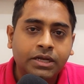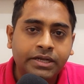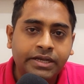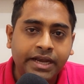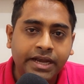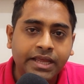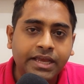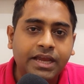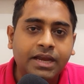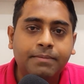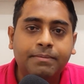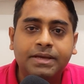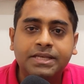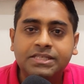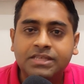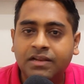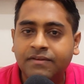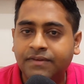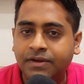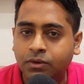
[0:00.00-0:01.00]
dedicate
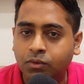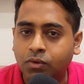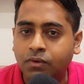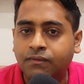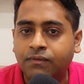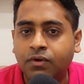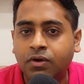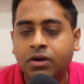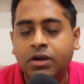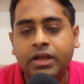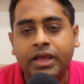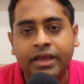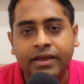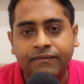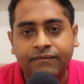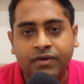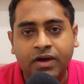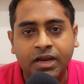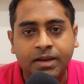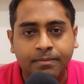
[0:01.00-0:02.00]
myself and go for
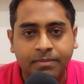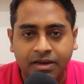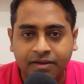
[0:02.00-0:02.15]
FRM